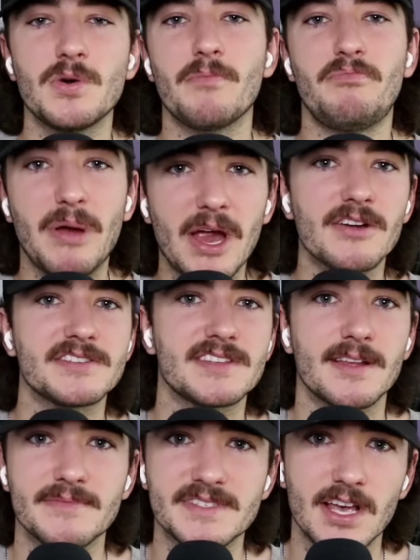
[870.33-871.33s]
to embarrass
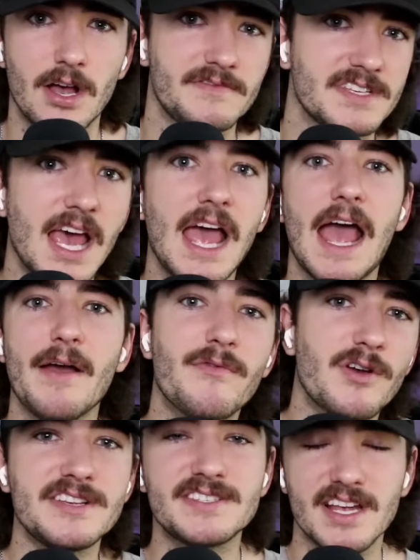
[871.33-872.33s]
themselves
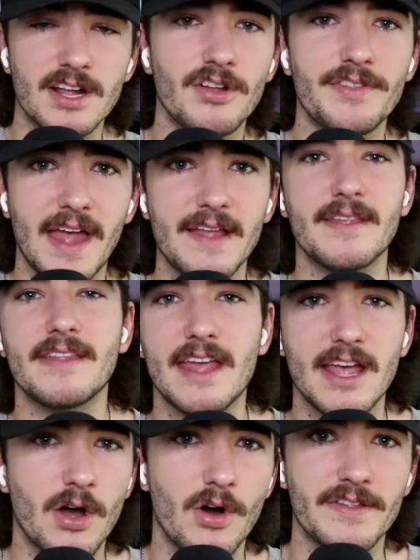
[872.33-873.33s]
every single night that
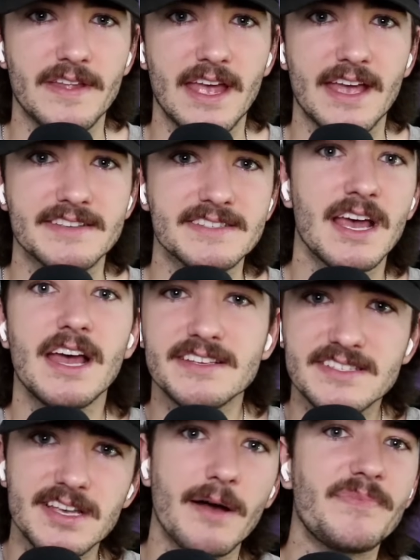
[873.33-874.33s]
they go on the ice.
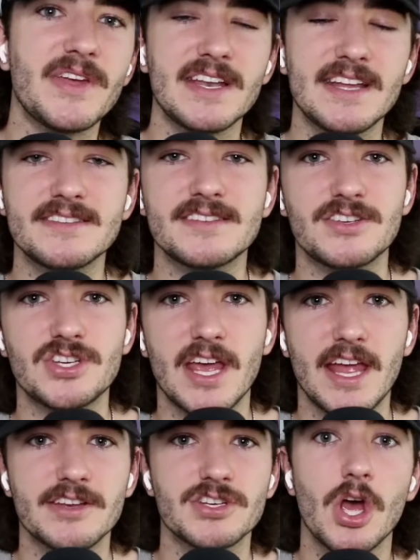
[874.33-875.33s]
Something needs to
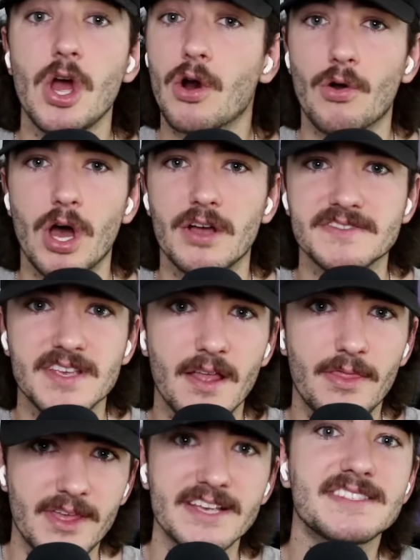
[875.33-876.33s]
change, or else
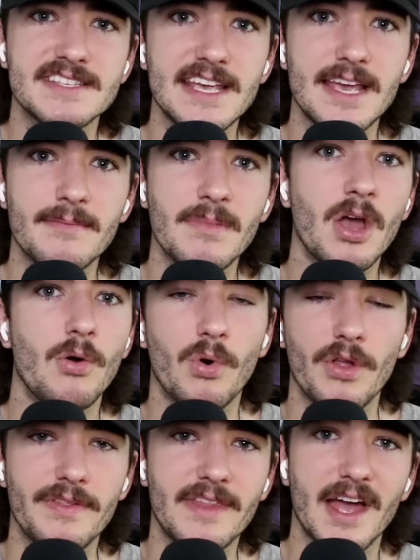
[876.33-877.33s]
this team
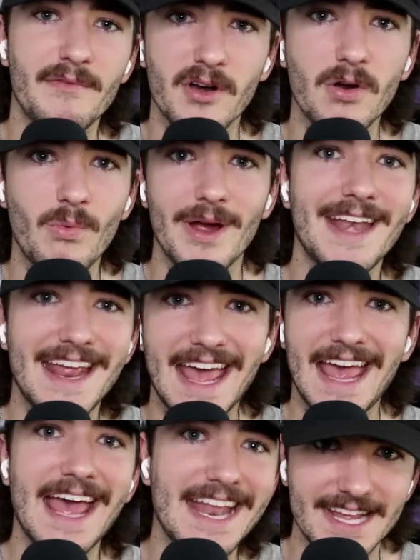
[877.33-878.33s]
will never win
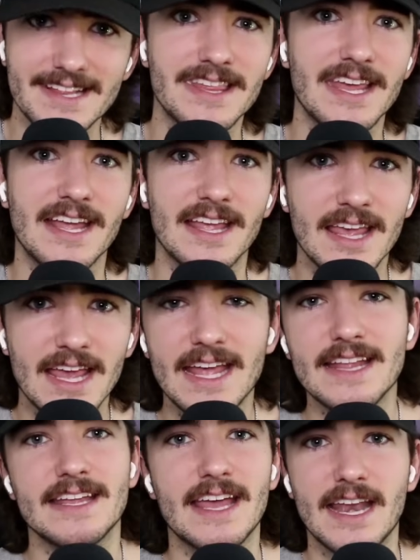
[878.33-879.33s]
anything
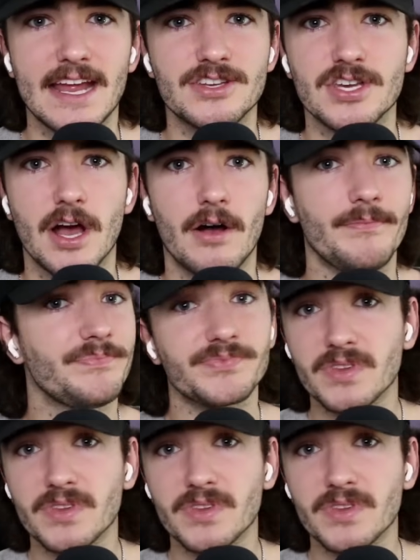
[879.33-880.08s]
in the NHL.